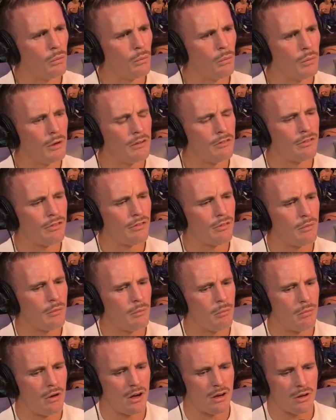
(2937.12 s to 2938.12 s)
With
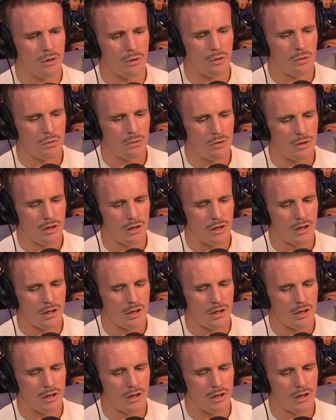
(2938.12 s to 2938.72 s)
Michael,